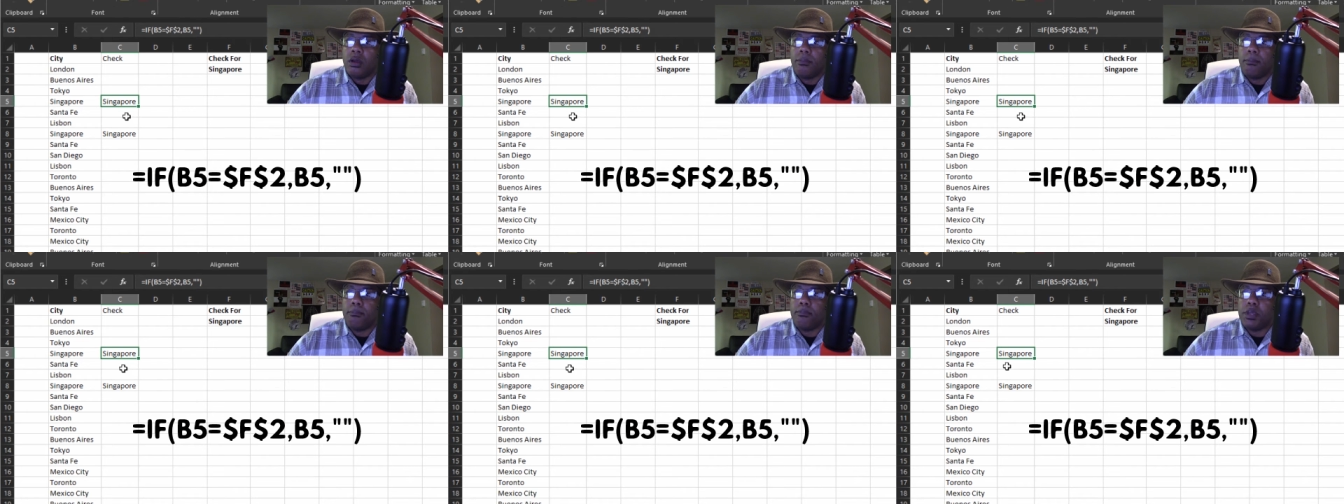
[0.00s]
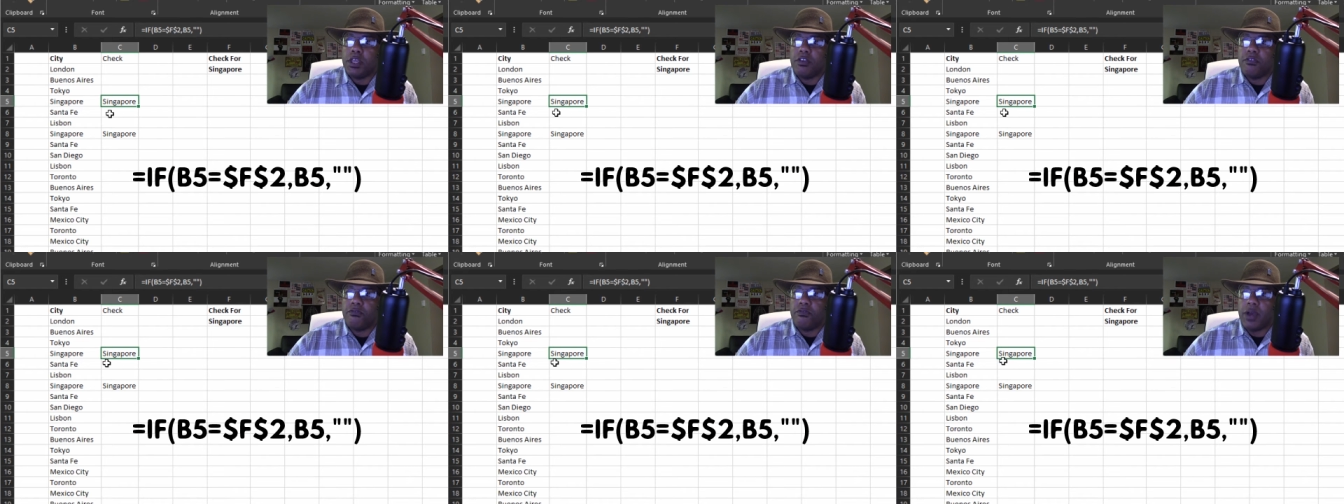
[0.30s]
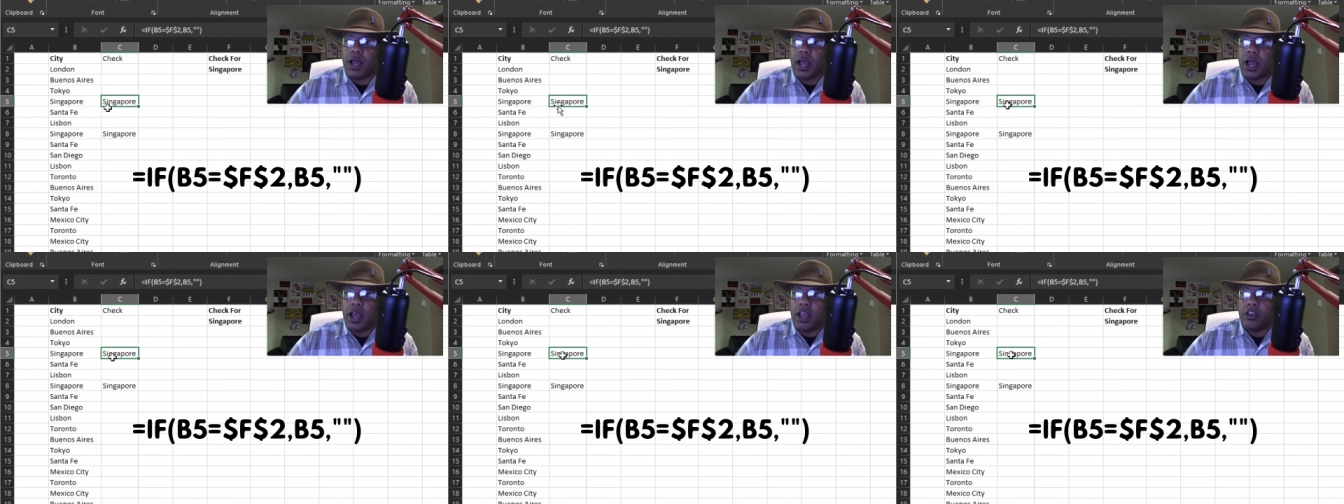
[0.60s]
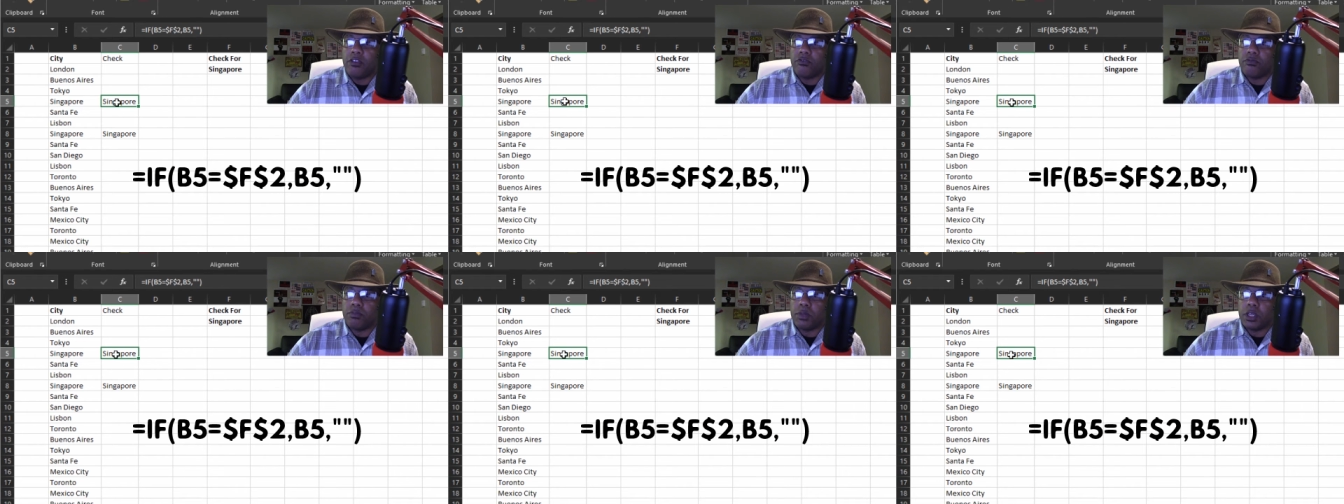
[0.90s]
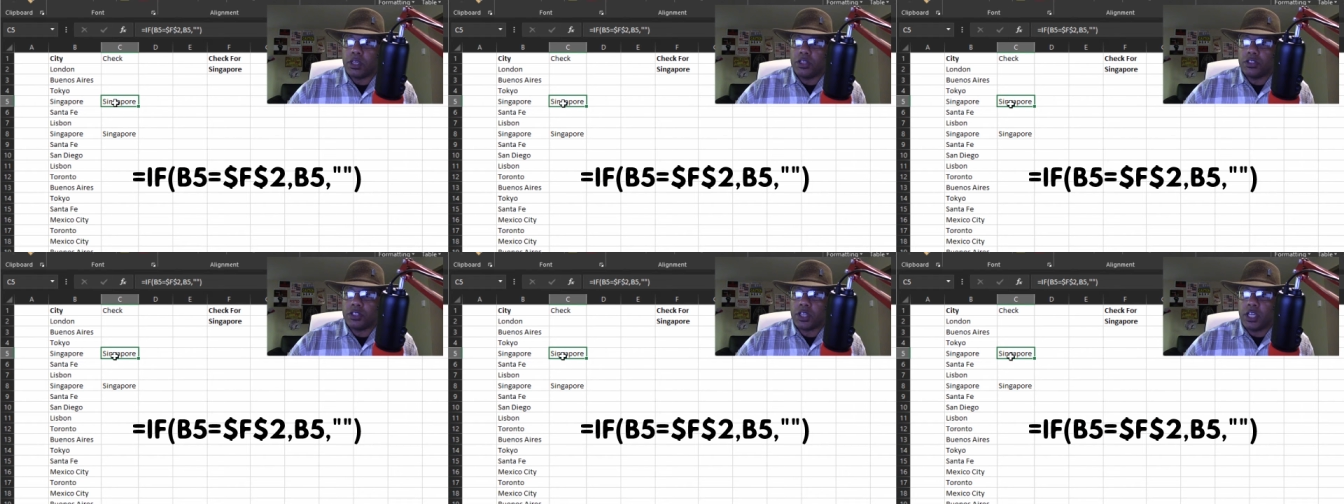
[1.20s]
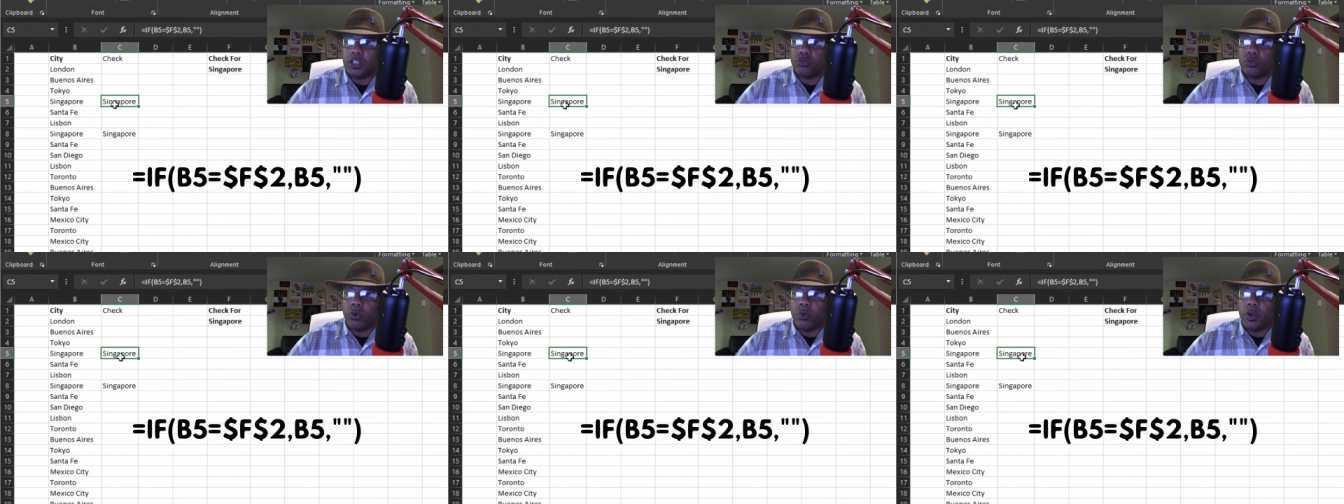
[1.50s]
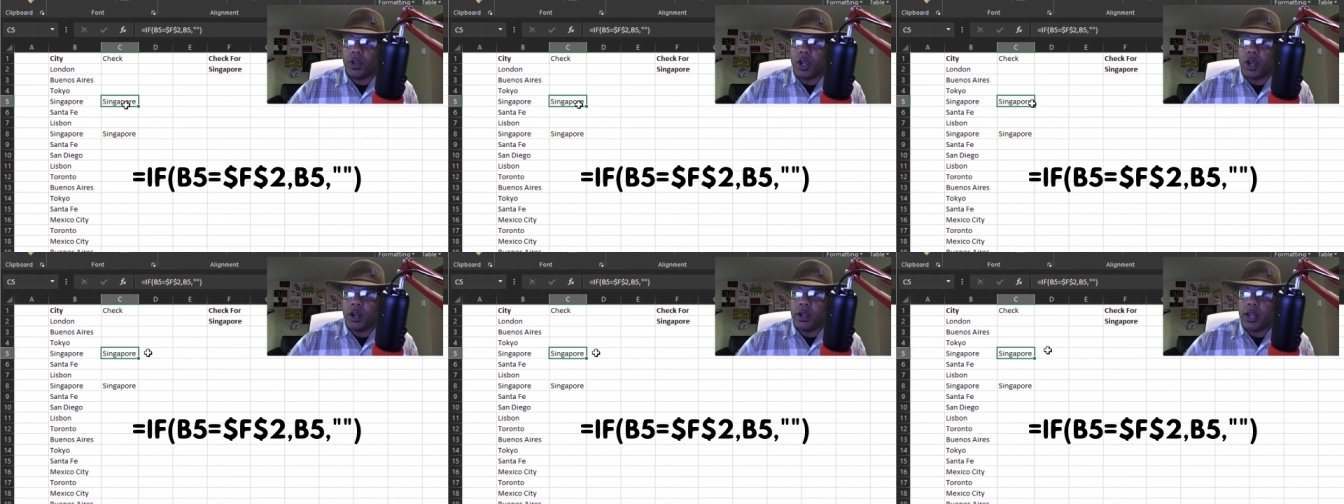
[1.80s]
B5, because that's where
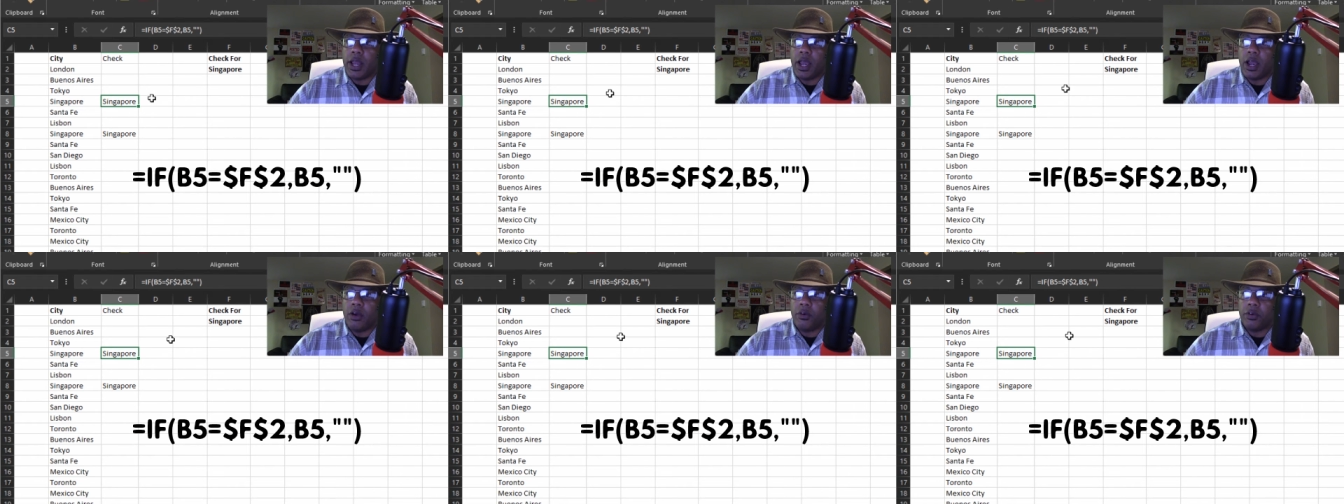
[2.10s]
we are now.